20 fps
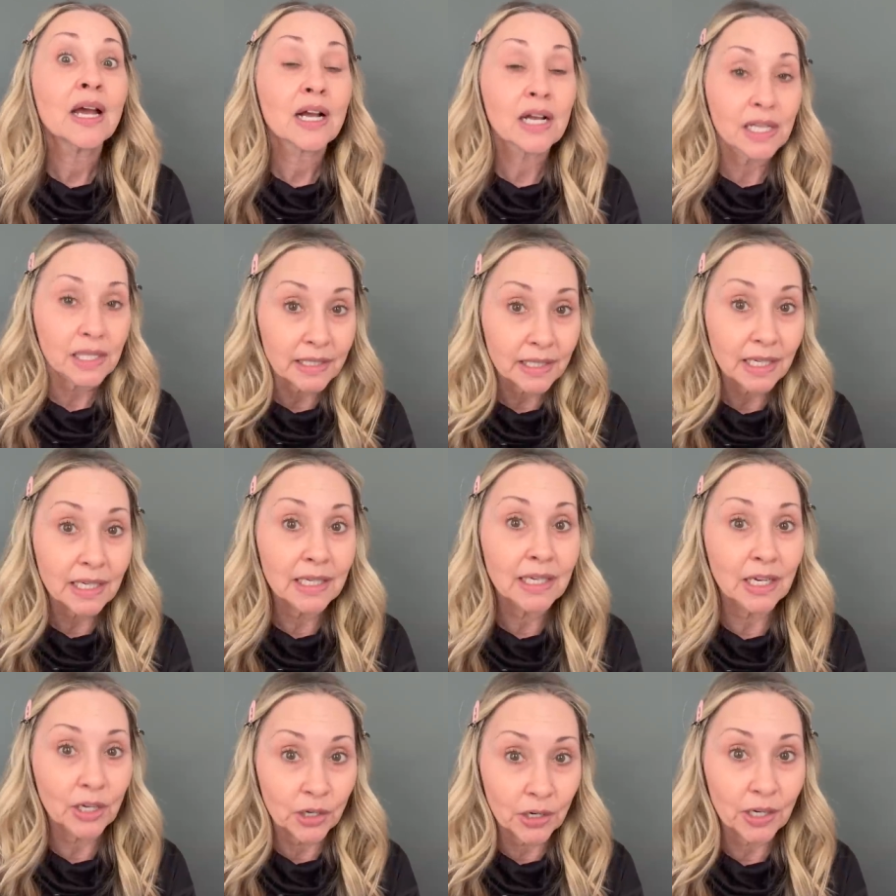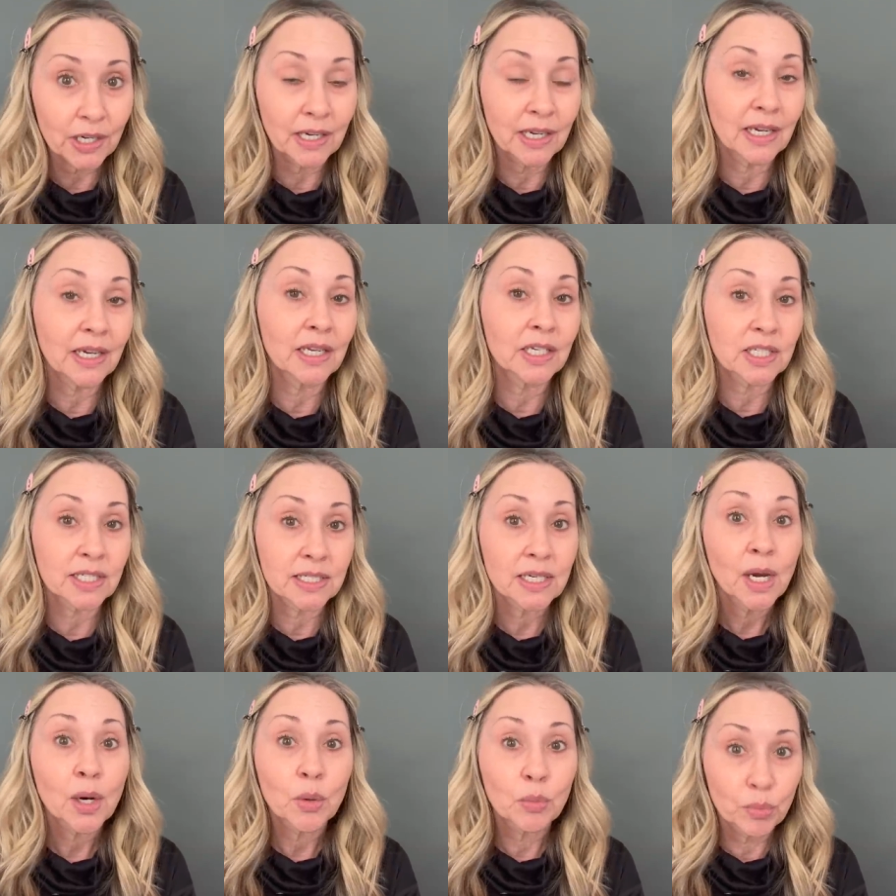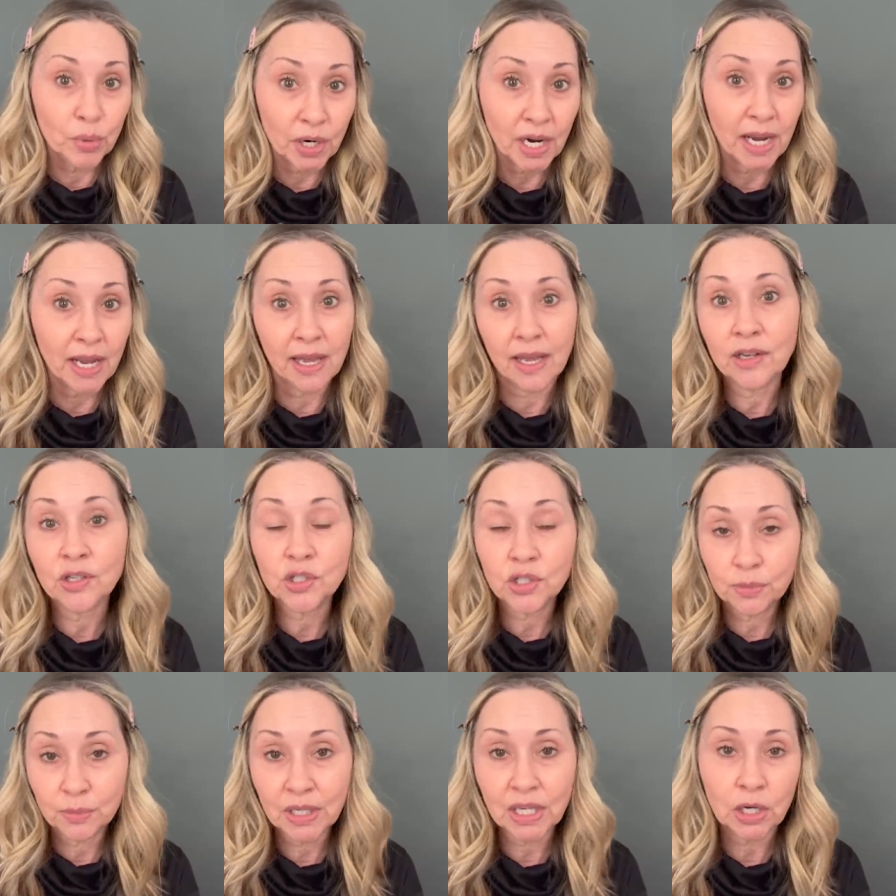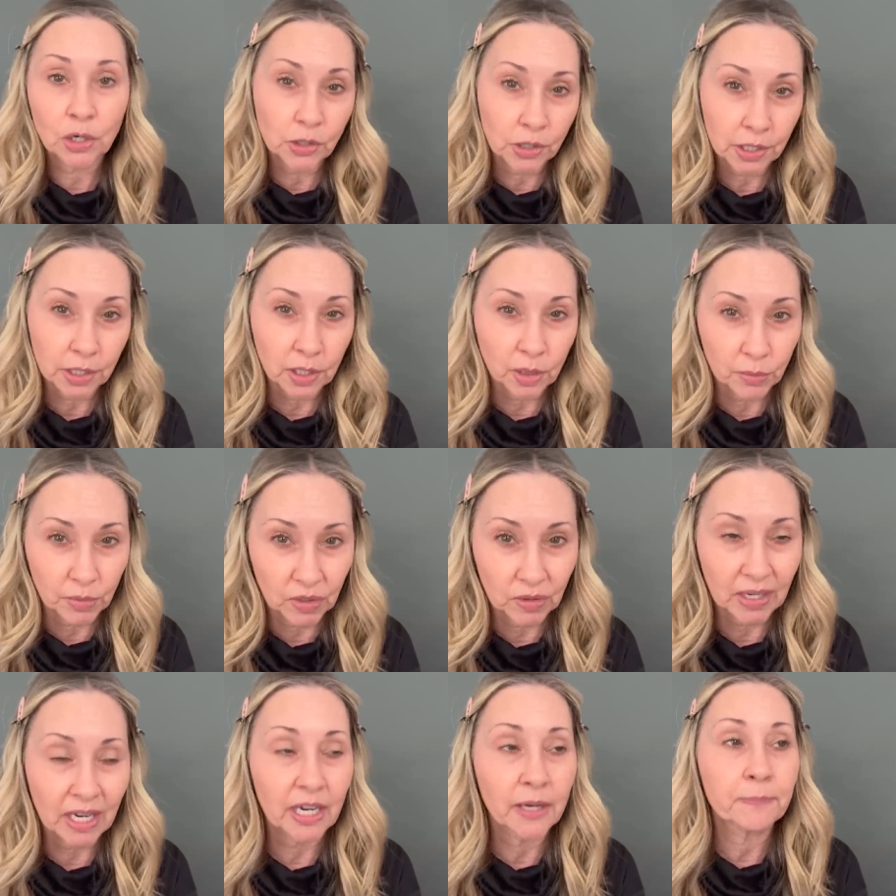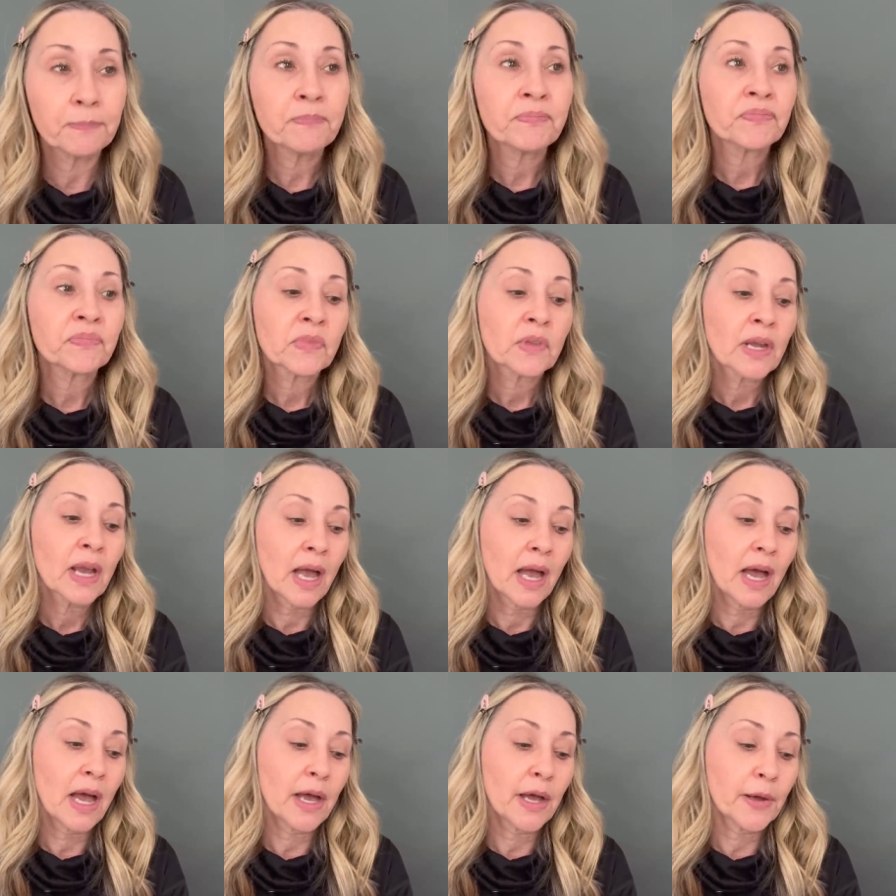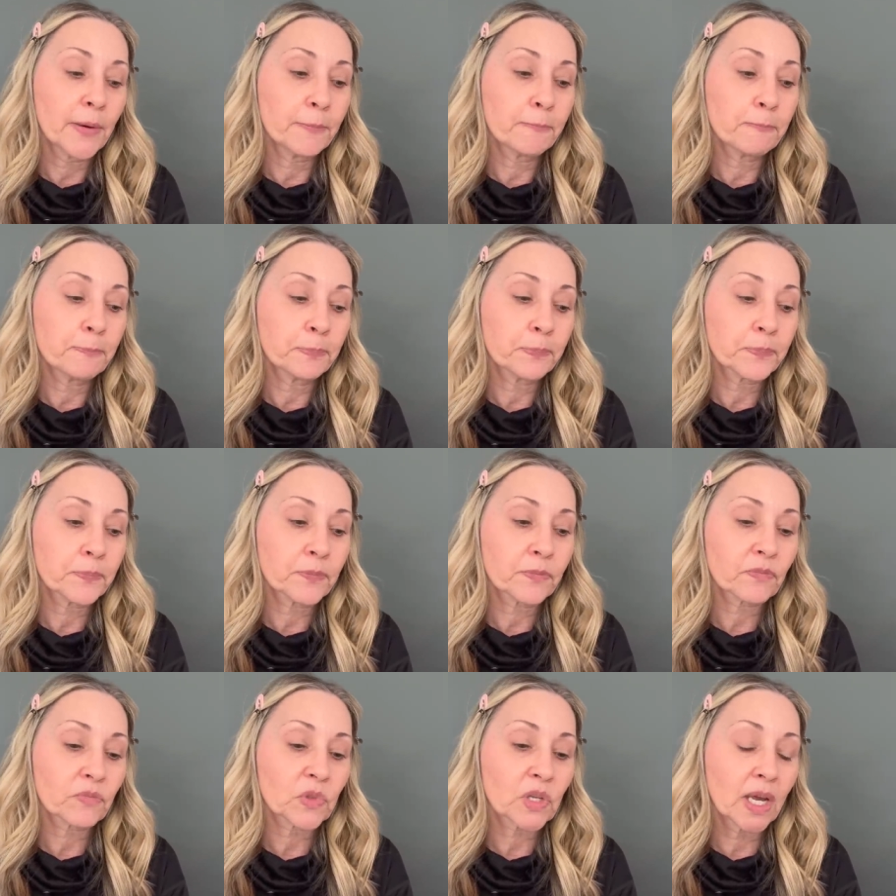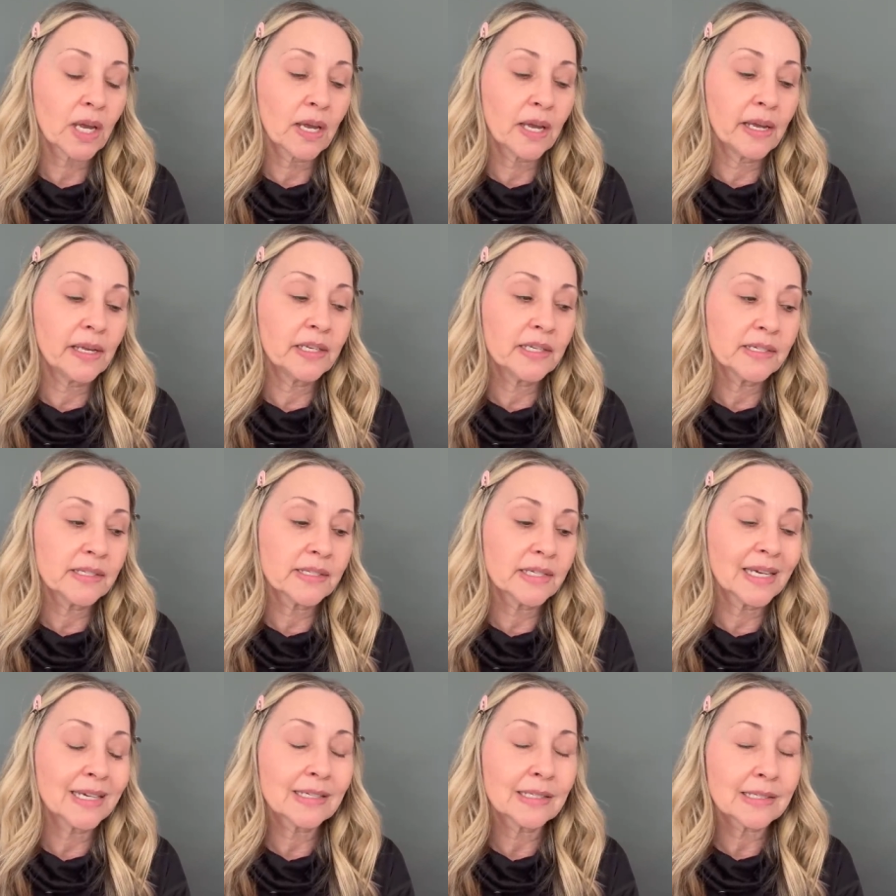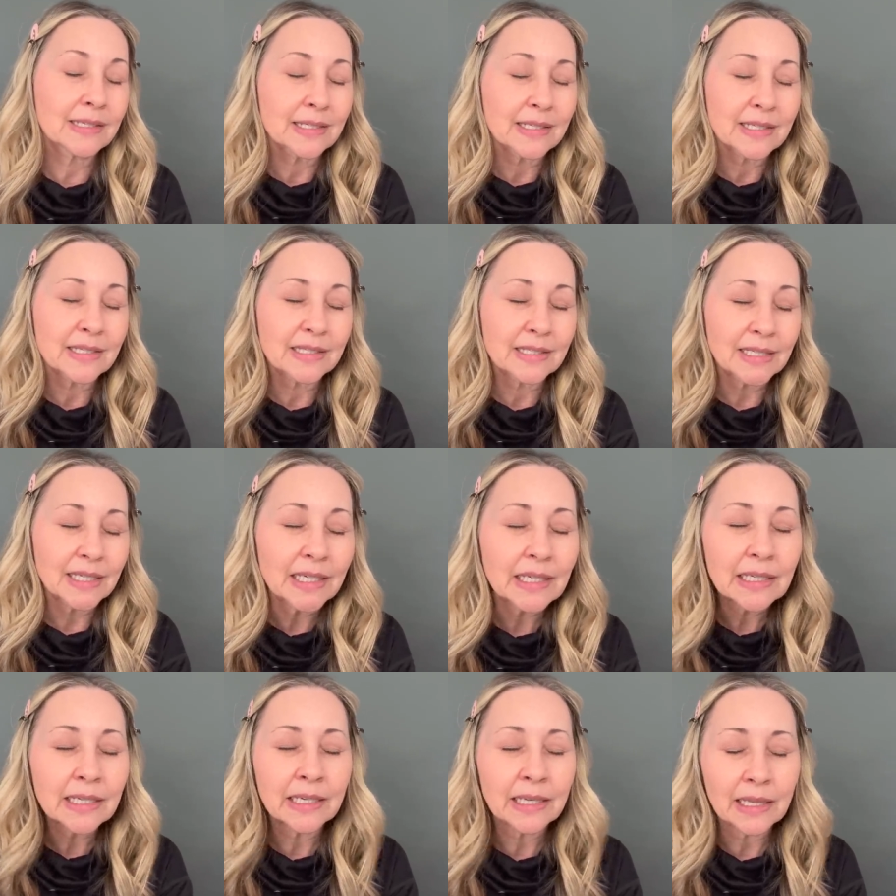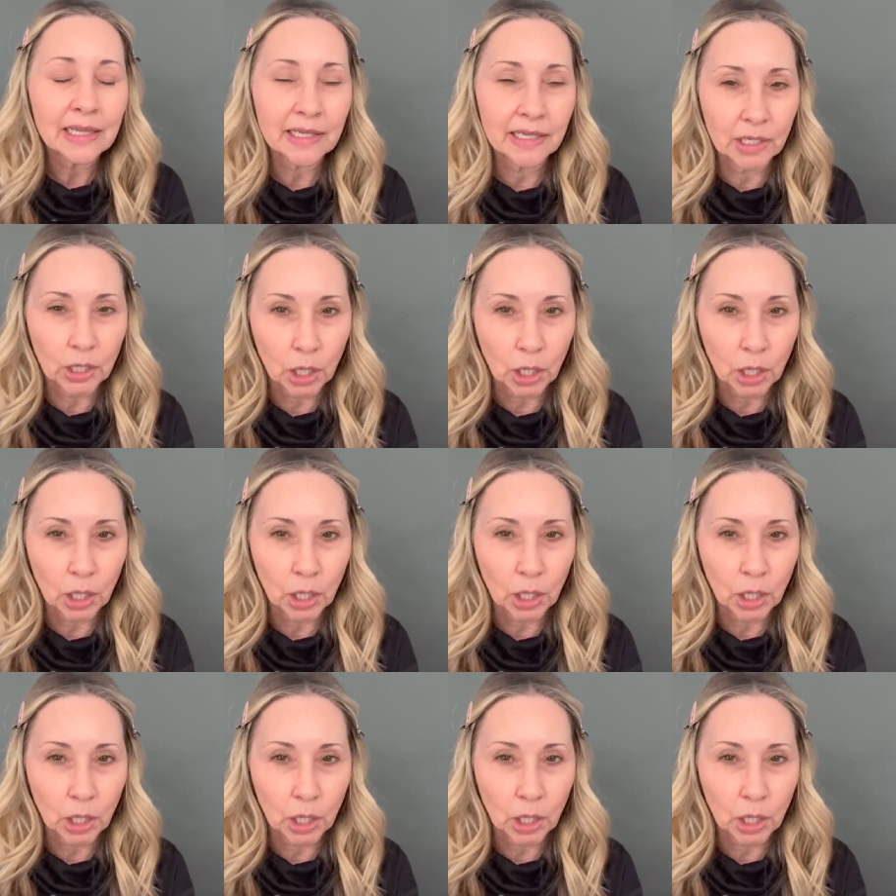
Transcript: clean ingredient brand to be in Credo Beauty. Um, it is exceedingly